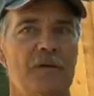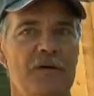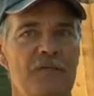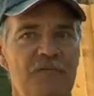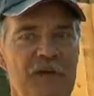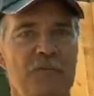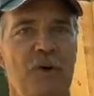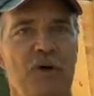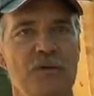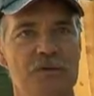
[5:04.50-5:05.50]
are the fence
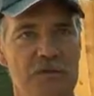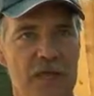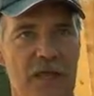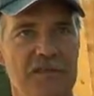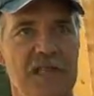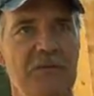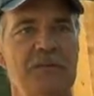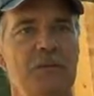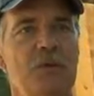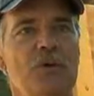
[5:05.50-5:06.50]
posts, the landscape
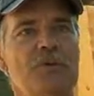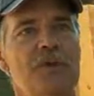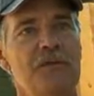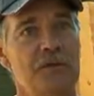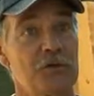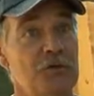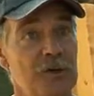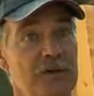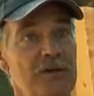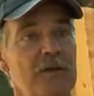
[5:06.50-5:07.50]
timbers that are
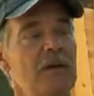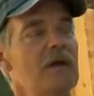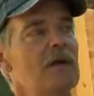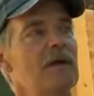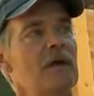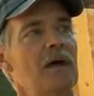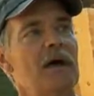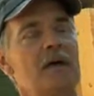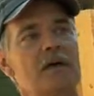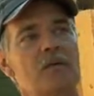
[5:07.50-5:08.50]
treated.
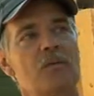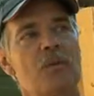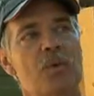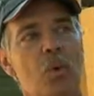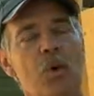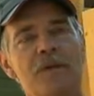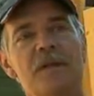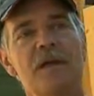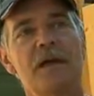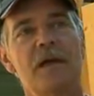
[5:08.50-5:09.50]
The
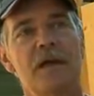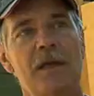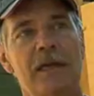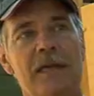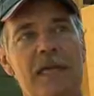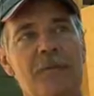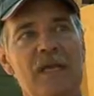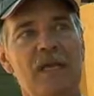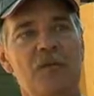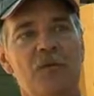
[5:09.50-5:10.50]
wood can
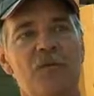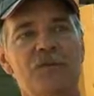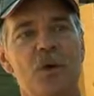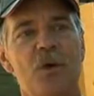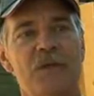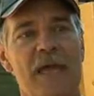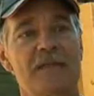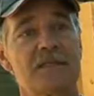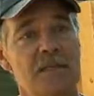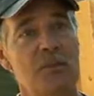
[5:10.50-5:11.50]
be either sold
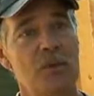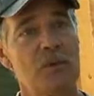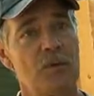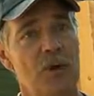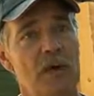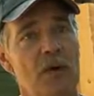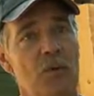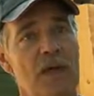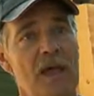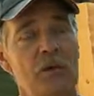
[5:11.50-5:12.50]
as timber.
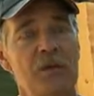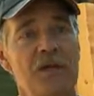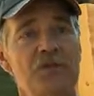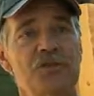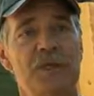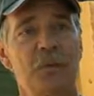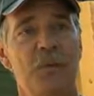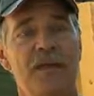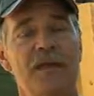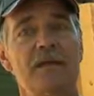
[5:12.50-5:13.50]
We had a relationship
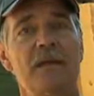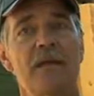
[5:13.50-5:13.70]
with a